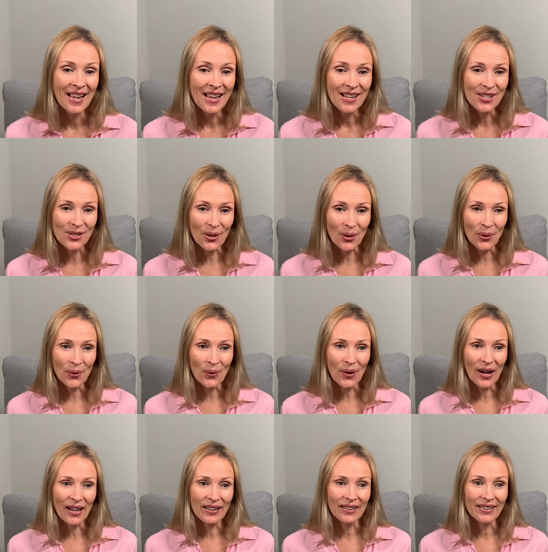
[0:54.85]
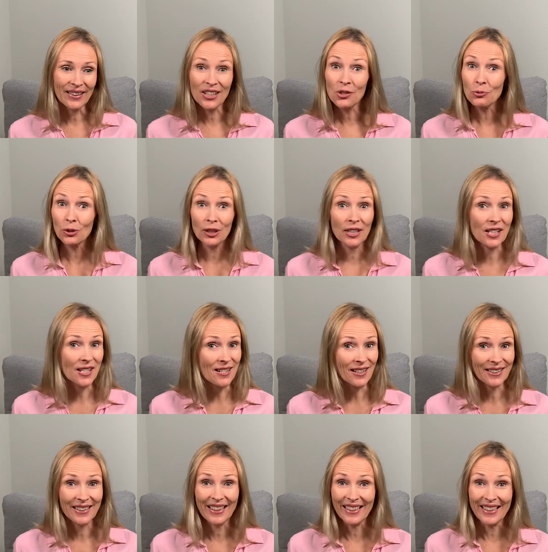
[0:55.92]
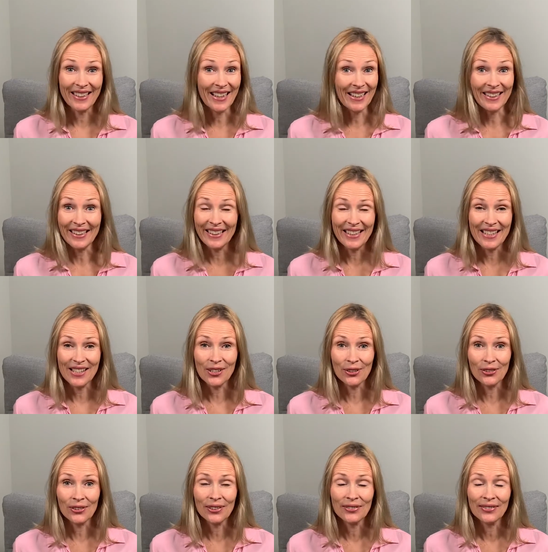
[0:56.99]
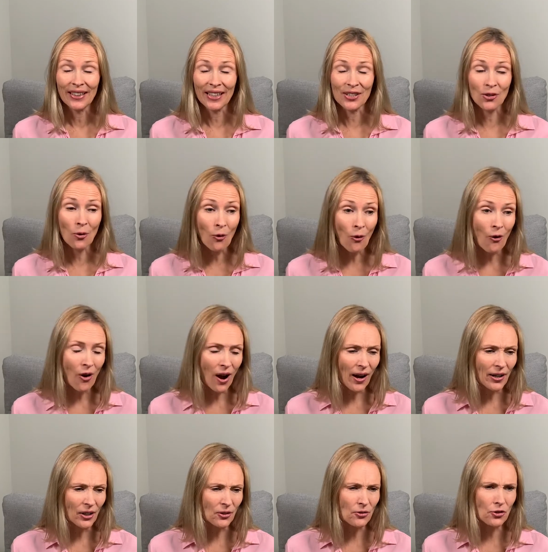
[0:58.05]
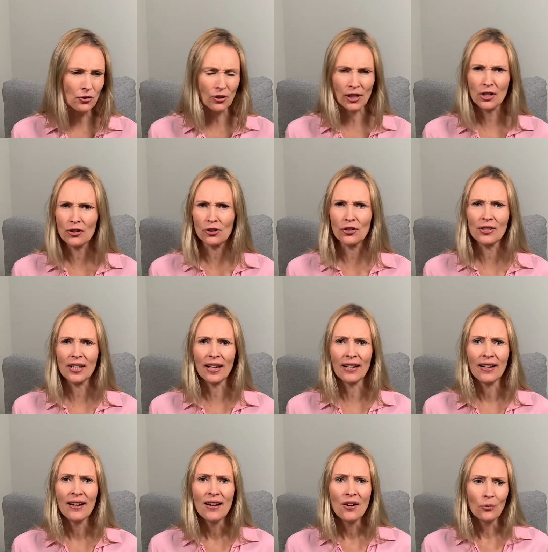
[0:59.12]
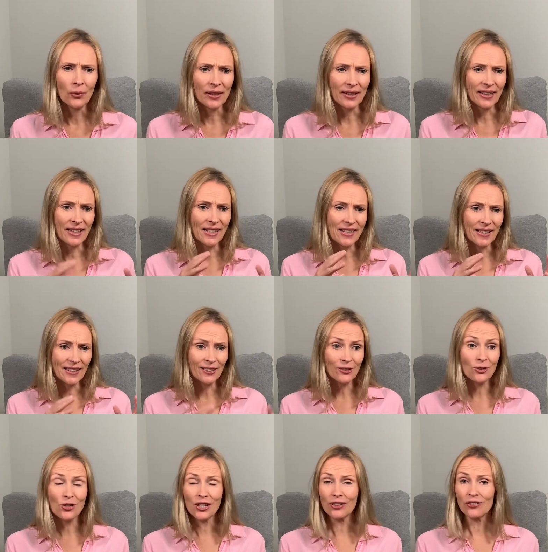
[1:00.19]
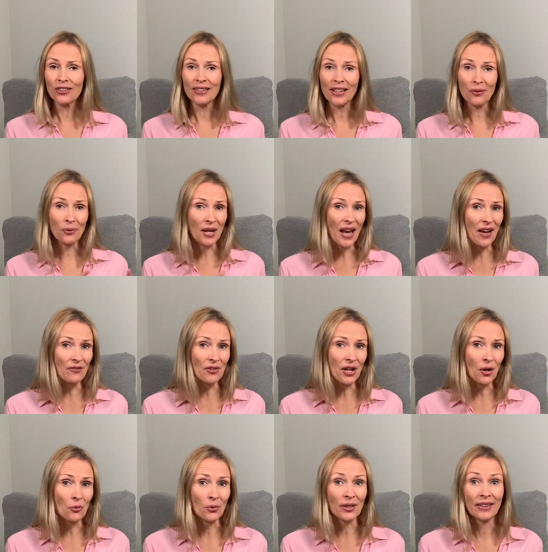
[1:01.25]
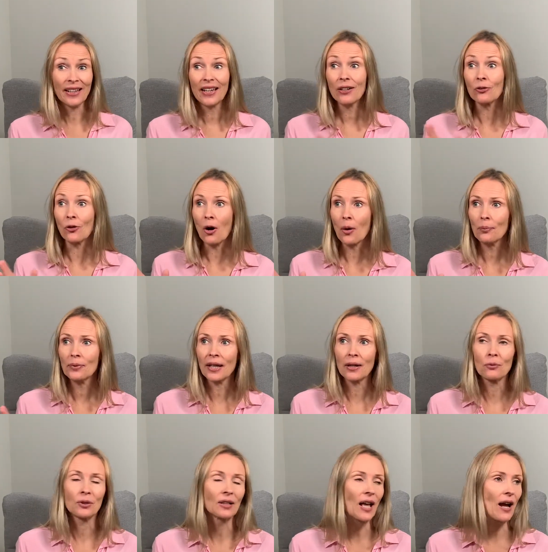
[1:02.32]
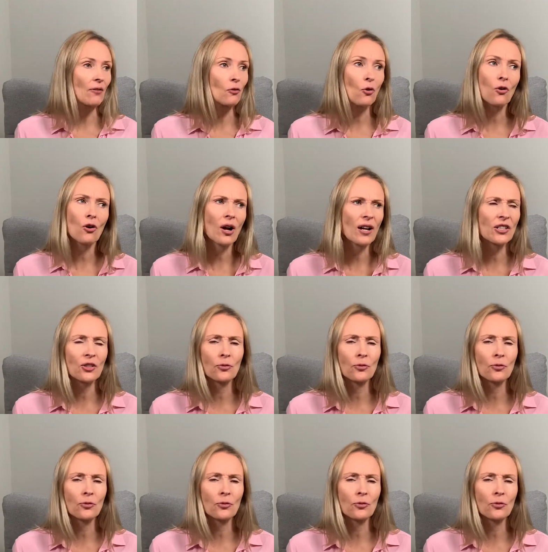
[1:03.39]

so this world is not getting any easier. There's all kind of stressors and when these little children that we have now when they grow up they will have all kinds